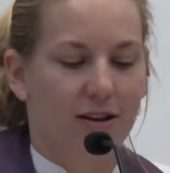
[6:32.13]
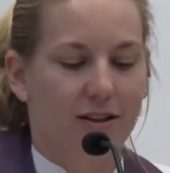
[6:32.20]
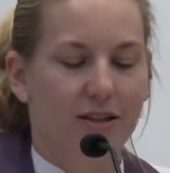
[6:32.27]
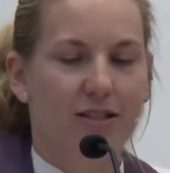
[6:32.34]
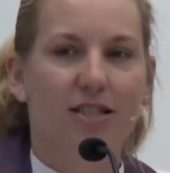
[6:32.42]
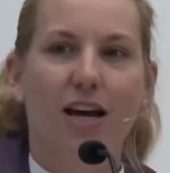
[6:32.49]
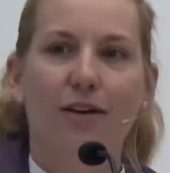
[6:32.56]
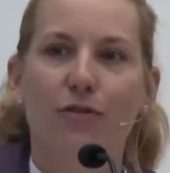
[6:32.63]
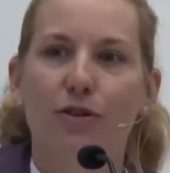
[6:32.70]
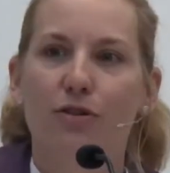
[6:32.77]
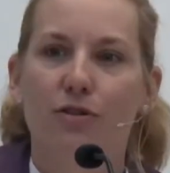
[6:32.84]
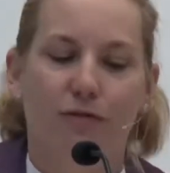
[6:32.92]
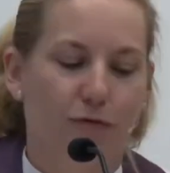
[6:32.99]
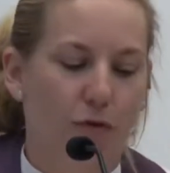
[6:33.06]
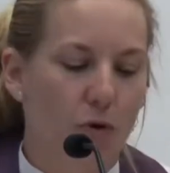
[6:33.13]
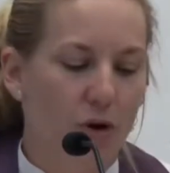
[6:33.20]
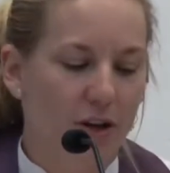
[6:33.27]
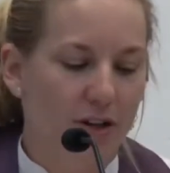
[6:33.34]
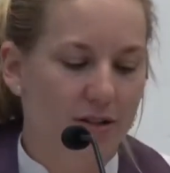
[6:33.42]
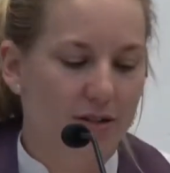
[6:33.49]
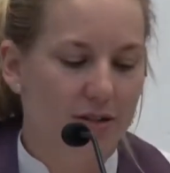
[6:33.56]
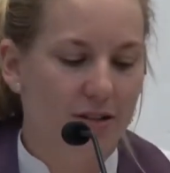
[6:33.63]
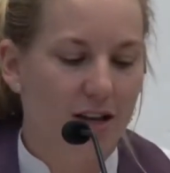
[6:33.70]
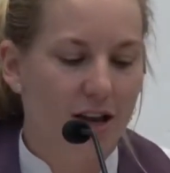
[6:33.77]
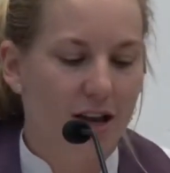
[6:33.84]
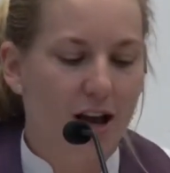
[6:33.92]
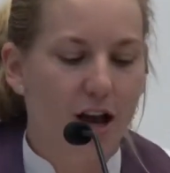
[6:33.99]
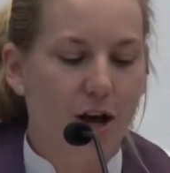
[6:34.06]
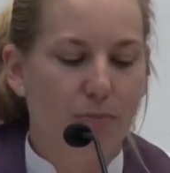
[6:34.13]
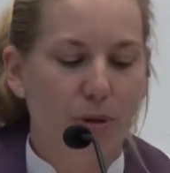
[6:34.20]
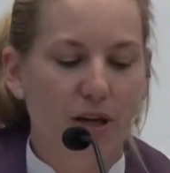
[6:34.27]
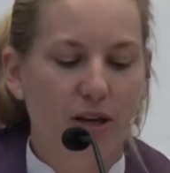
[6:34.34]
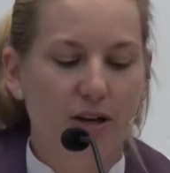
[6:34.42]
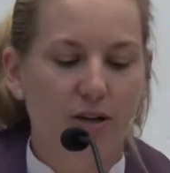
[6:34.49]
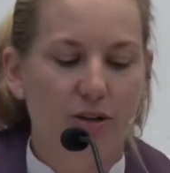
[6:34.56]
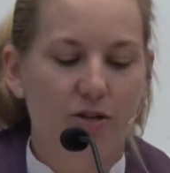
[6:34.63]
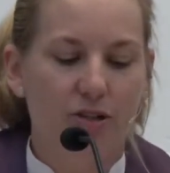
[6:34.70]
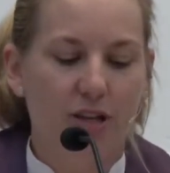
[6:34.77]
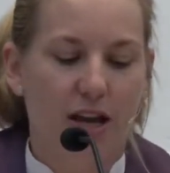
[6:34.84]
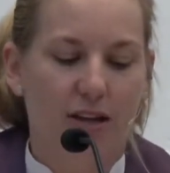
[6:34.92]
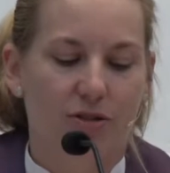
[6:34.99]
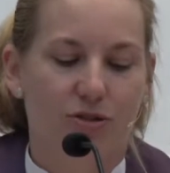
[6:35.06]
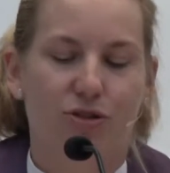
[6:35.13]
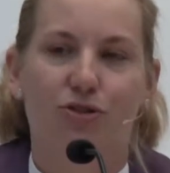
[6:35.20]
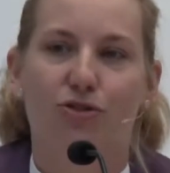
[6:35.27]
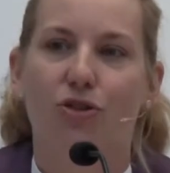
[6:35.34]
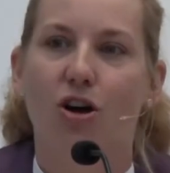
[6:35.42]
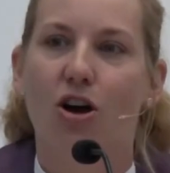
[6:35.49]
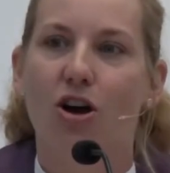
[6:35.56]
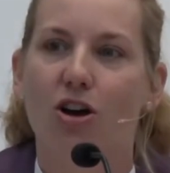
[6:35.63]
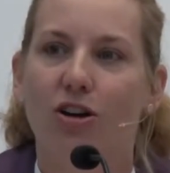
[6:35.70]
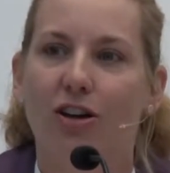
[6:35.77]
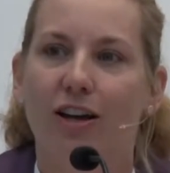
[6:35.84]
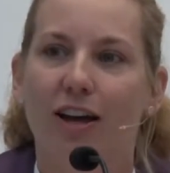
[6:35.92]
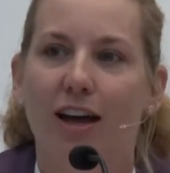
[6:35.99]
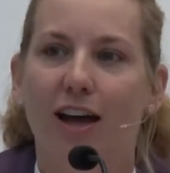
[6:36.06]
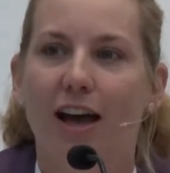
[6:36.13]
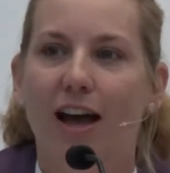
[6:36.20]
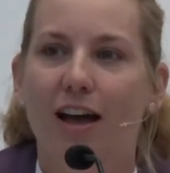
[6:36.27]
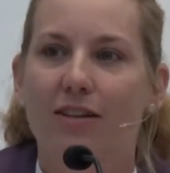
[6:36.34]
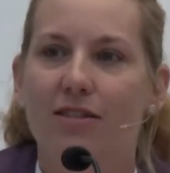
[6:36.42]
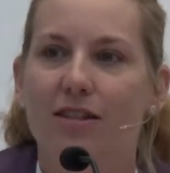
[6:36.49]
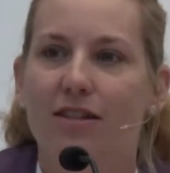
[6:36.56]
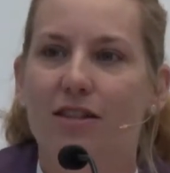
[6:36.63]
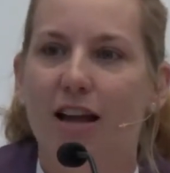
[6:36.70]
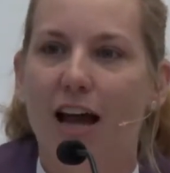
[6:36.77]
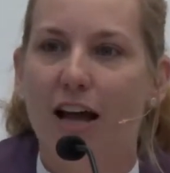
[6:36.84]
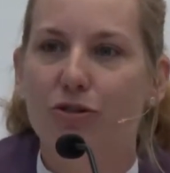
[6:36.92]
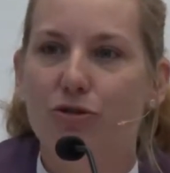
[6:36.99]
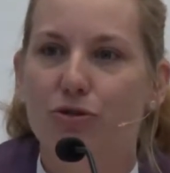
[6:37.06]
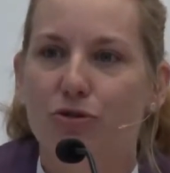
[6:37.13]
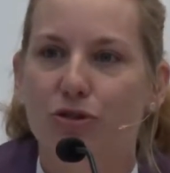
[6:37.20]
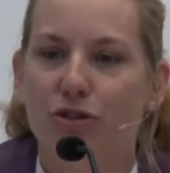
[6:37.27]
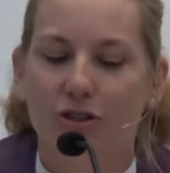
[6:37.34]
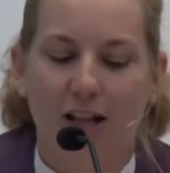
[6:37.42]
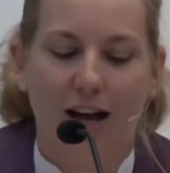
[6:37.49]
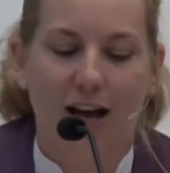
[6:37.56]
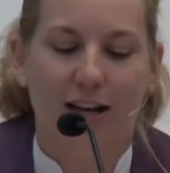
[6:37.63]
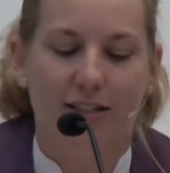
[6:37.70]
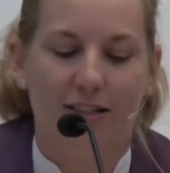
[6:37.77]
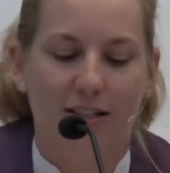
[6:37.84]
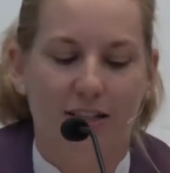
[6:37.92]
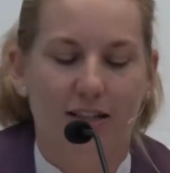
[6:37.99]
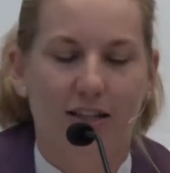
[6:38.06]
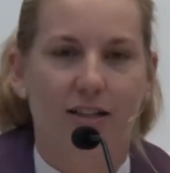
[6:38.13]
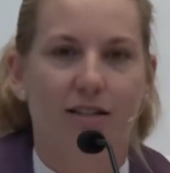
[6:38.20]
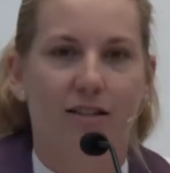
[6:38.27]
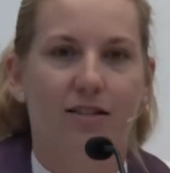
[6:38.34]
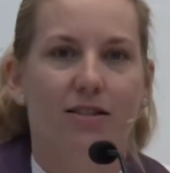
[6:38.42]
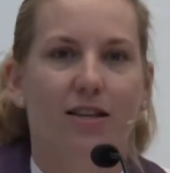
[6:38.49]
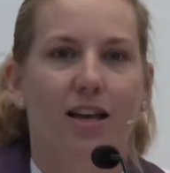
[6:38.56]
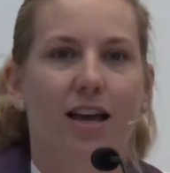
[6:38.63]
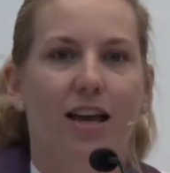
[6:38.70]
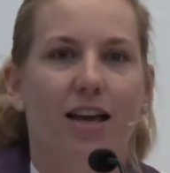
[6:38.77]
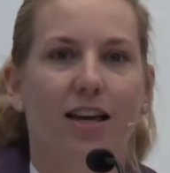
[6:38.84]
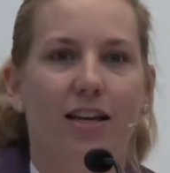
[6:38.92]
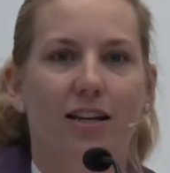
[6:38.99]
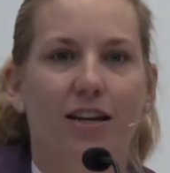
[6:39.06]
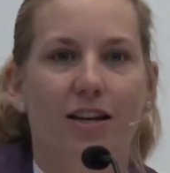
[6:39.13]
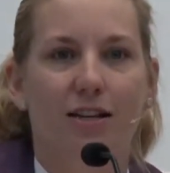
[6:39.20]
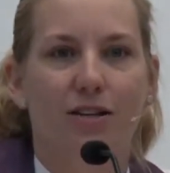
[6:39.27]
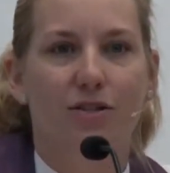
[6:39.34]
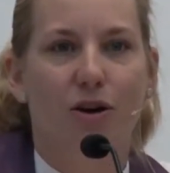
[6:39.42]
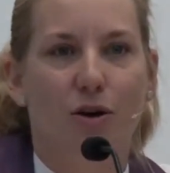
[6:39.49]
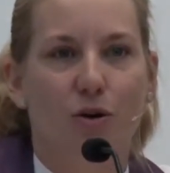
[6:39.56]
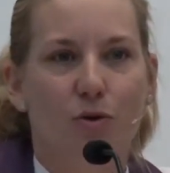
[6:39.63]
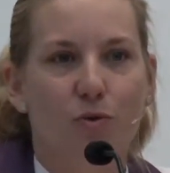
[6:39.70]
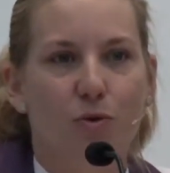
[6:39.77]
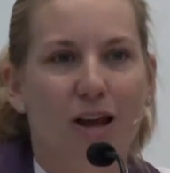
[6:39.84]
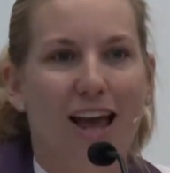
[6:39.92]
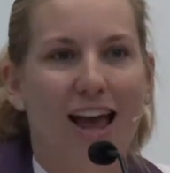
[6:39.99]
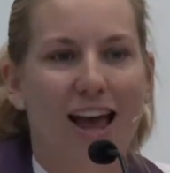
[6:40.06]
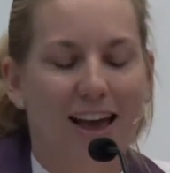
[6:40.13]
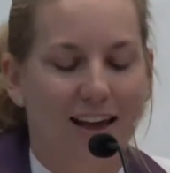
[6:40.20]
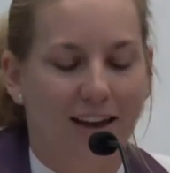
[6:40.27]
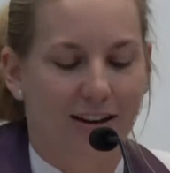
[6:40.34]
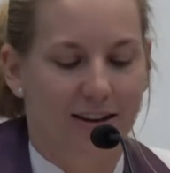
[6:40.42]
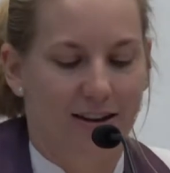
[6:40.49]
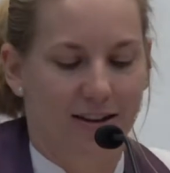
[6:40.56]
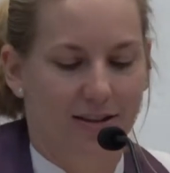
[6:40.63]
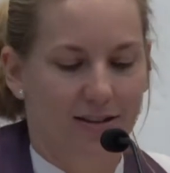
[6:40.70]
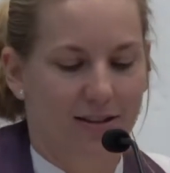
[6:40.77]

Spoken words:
The devil's voice appears as strong as the natural ideas in his own head.